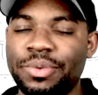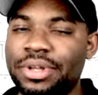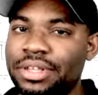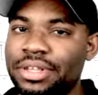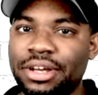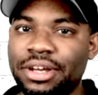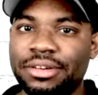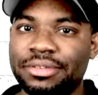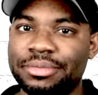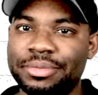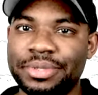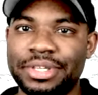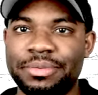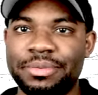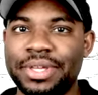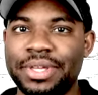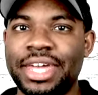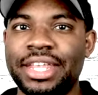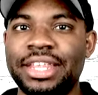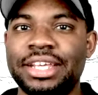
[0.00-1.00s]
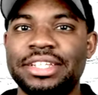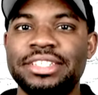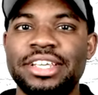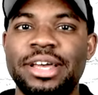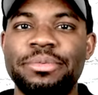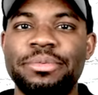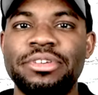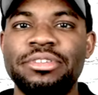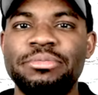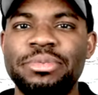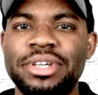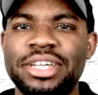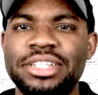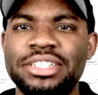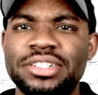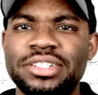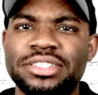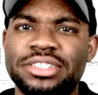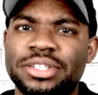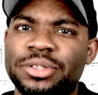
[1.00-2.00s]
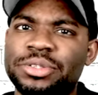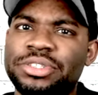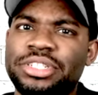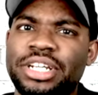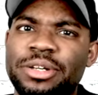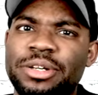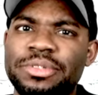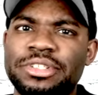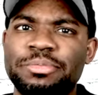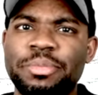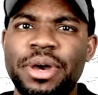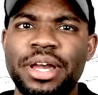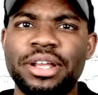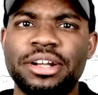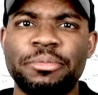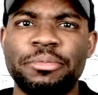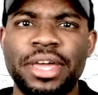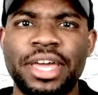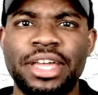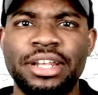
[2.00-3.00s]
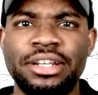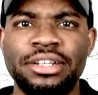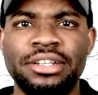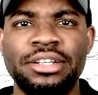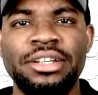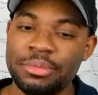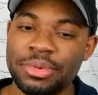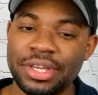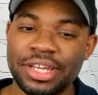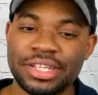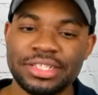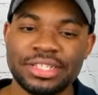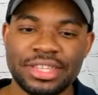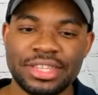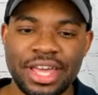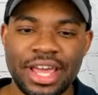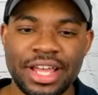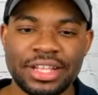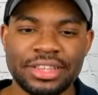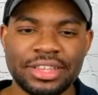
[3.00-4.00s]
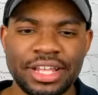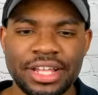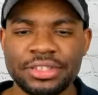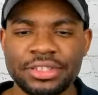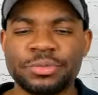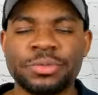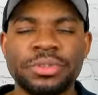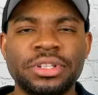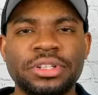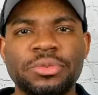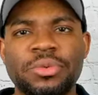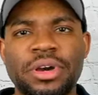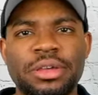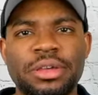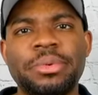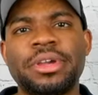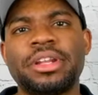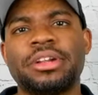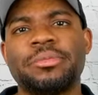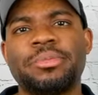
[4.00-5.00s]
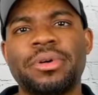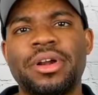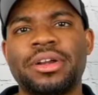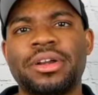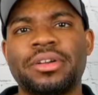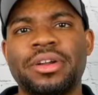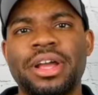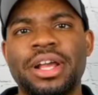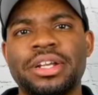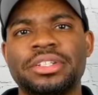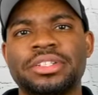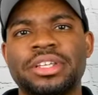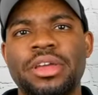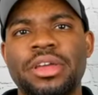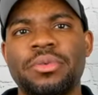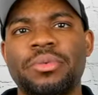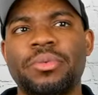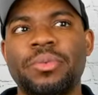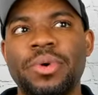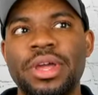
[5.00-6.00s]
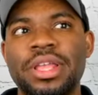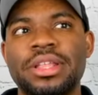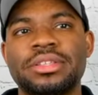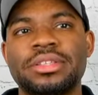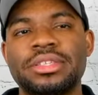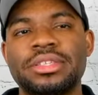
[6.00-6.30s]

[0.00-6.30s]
well, no, we, we can't accept you because you're associated with Spider-Man. Because of that, that's really why Peter Parker actually went